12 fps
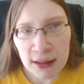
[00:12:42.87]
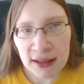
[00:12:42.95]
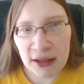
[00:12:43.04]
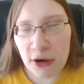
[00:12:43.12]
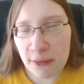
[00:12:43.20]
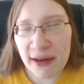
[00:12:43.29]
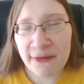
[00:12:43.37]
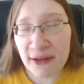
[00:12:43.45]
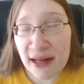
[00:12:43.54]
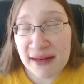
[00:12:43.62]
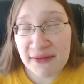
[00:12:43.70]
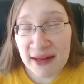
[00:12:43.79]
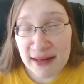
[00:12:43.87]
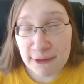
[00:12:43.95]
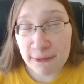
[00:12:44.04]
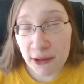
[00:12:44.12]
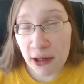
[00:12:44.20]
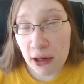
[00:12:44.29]
you know, my philosophy is to
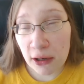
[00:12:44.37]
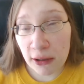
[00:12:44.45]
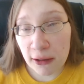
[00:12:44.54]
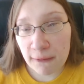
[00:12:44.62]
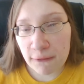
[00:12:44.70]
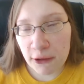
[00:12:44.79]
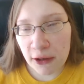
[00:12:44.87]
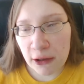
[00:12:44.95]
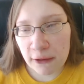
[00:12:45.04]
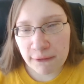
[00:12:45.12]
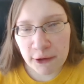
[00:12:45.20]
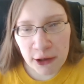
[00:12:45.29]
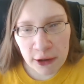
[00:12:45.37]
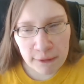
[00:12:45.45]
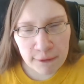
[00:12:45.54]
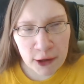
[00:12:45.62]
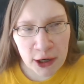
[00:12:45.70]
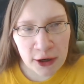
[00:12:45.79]
work hard, work hard, work hard,
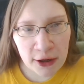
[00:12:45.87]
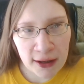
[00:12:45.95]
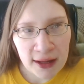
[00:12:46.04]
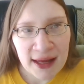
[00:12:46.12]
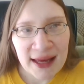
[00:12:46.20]
work hard.